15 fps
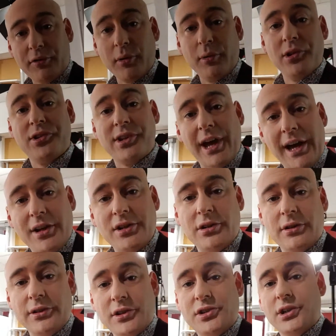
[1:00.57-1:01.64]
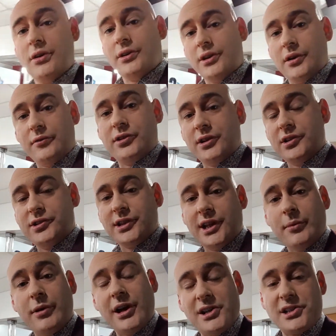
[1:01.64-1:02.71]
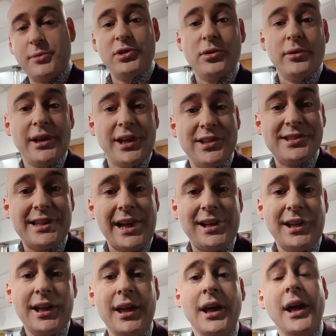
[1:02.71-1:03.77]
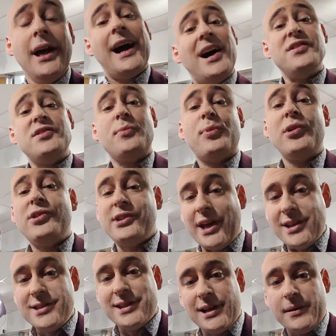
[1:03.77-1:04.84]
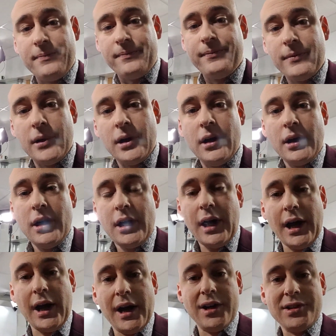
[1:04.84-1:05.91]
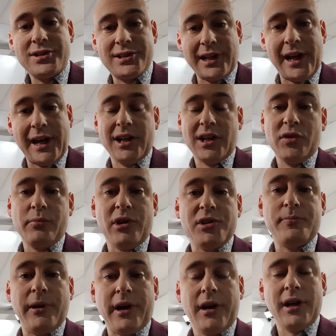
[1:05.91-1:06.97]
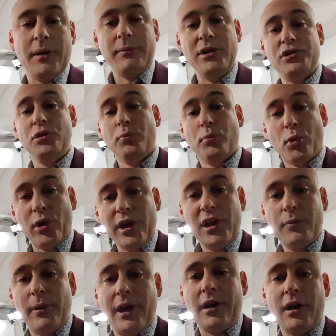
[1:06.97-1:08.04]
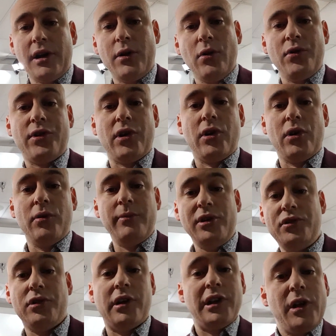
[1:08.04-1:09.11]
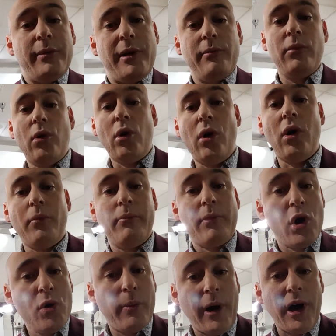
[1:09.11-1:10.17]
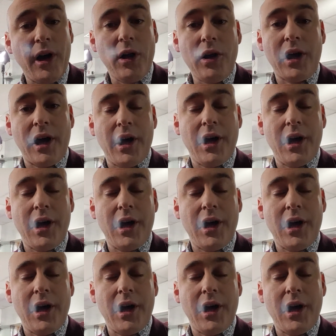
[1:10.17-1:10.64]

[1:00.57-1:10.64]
if we were sat during the show, then obviously you'd see that, but actually we're doing it standing. As a presenter, standing is much better. It means you breathe better. It also means you're a little bit more mobile